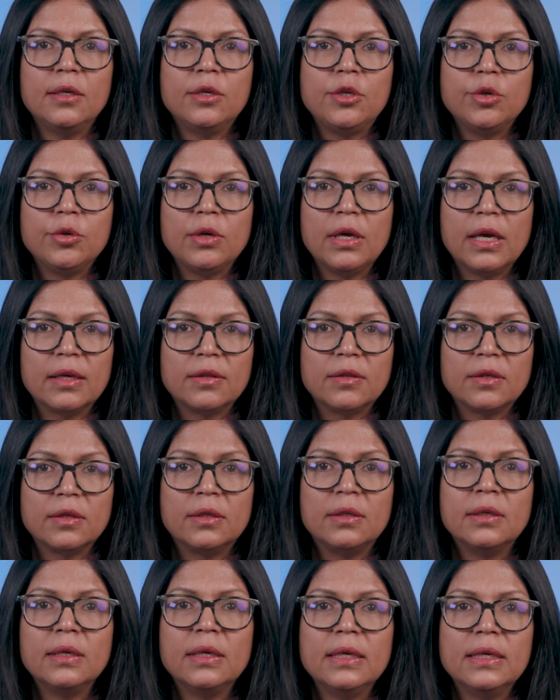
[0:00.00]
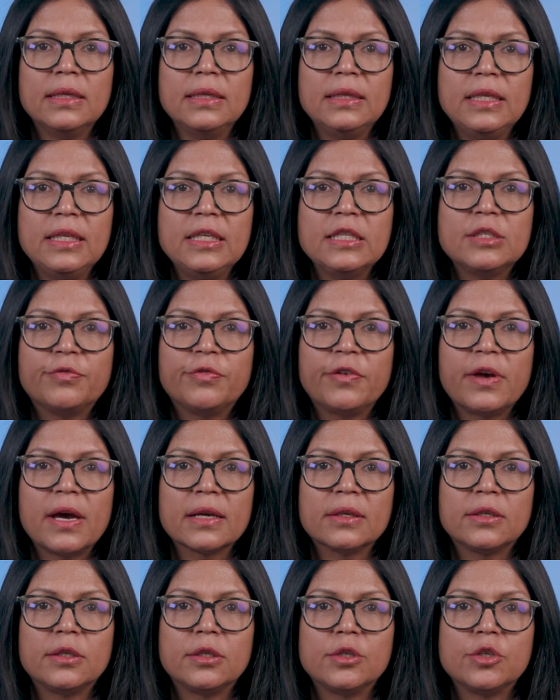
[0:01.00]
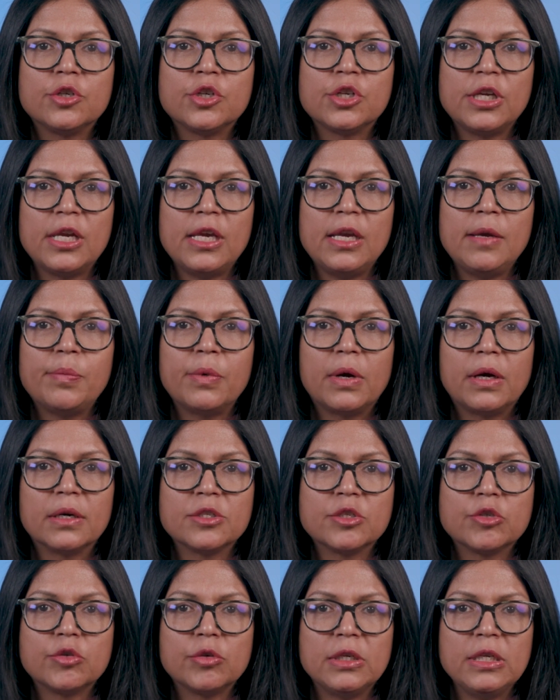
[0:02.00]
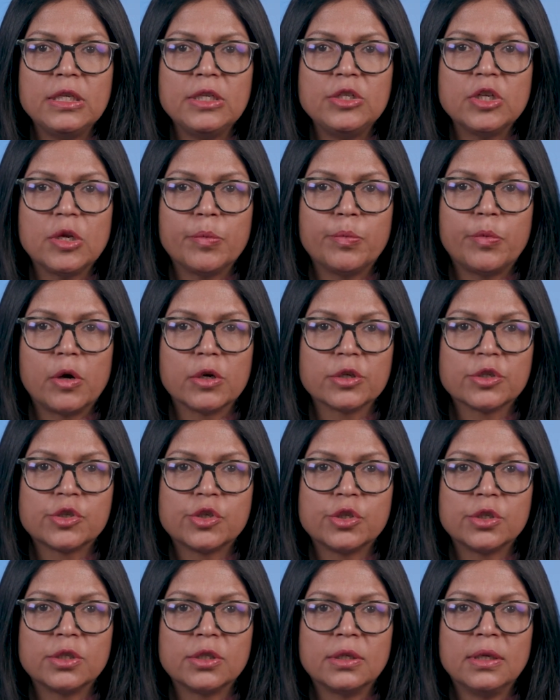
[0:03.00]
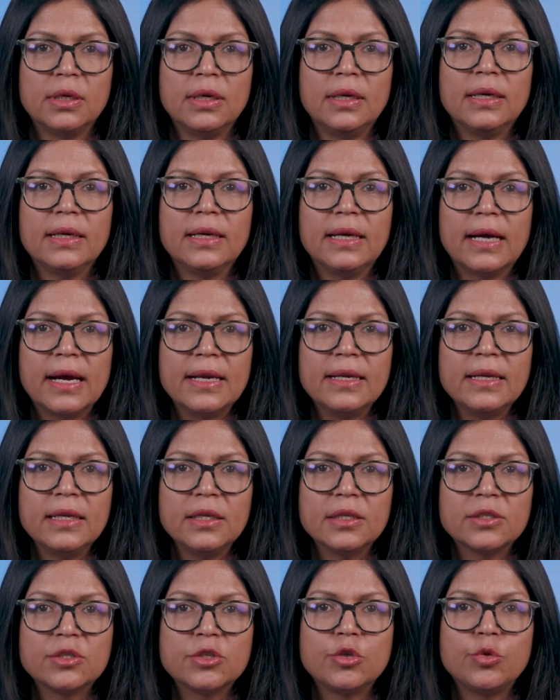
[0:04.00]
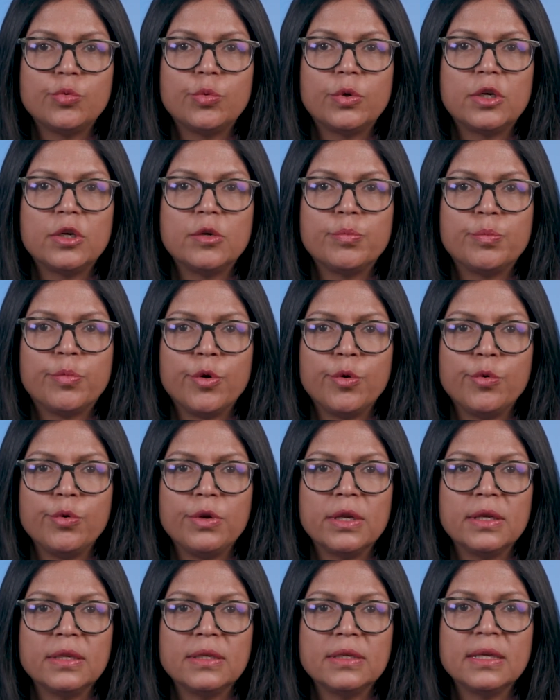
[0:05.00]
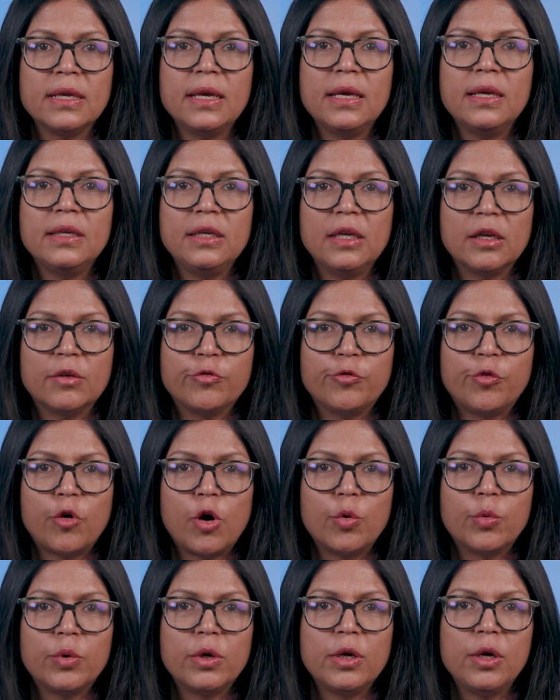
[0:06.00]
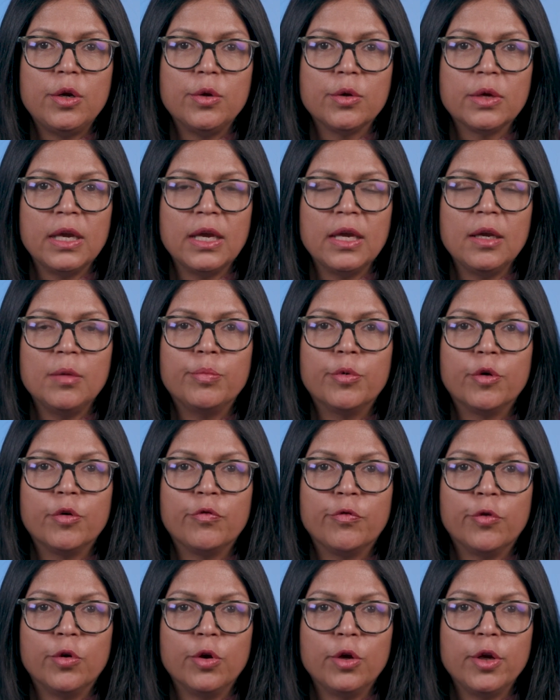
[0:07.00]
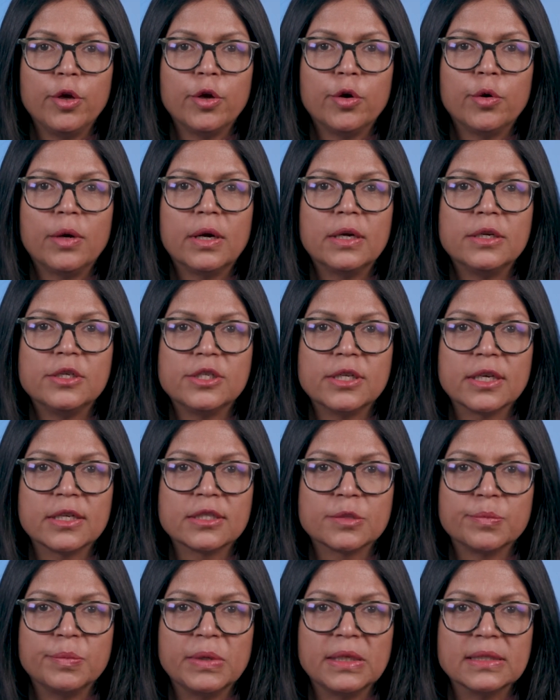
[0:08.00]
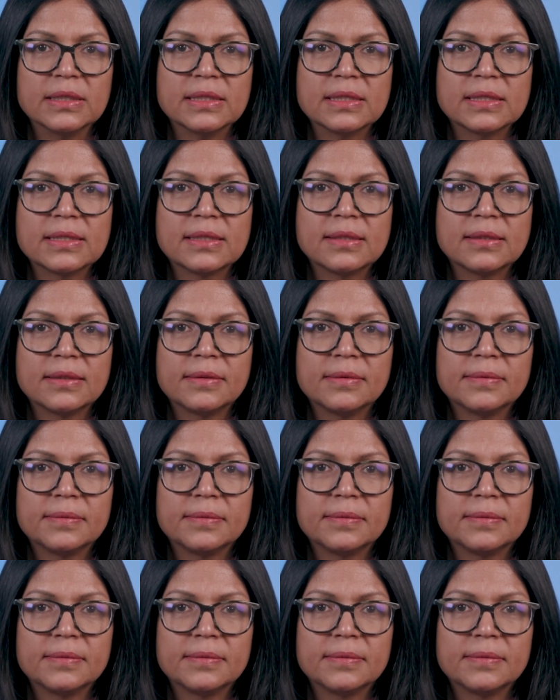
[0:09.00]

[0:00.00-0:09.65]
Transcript: Together, these factors shape our strategic posture, guiding us toward prudent yet forward-looking portfolio adjustments.